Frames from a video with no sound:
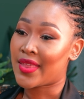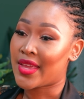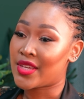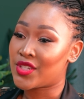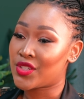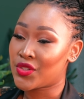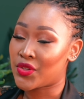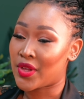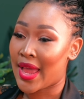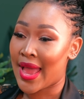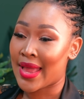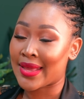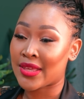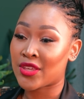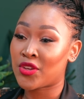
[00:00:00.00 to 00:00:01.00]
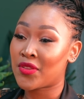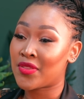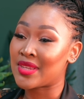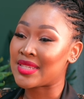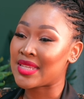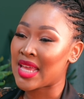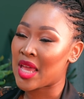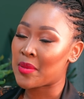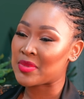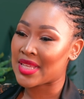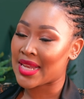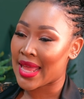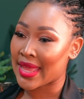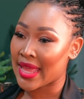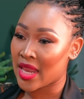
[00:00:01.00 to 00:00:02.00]
They do. You know the DMs
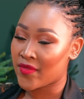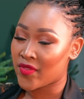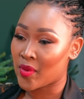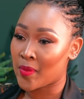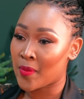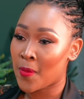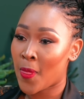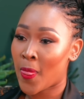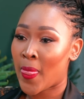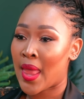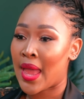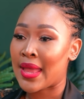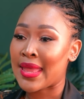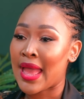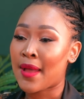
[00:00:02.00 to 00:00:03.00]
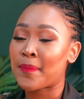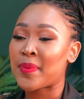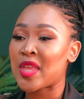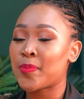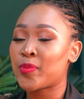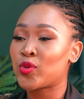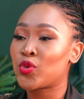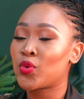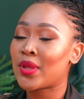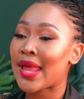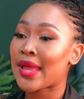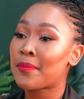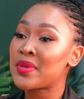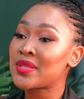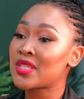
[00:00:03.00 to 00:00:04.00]
that I get from young people who are
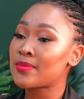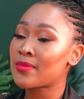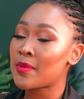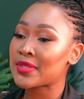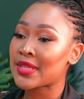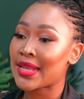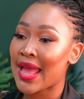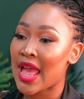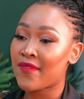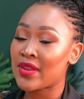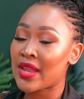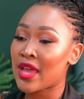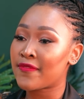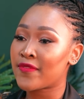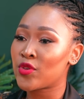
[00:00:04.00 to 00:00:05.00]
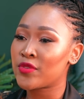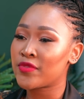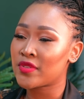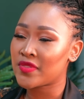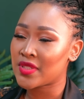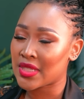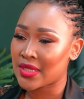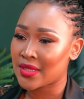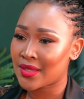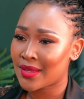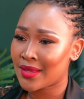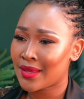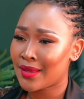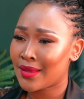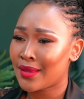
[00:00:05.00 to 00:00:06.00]
like, Mrs. Mops, can I have an iPhone 15?
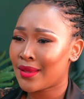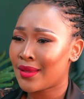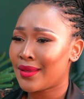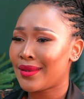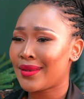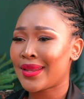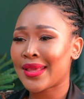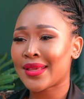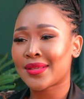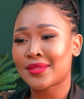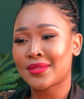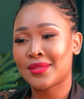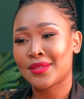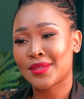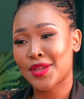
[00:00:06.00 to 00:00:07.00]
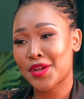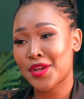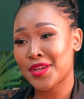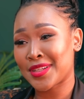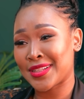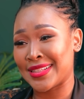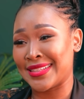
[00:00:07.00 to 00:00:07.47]
Like, girl,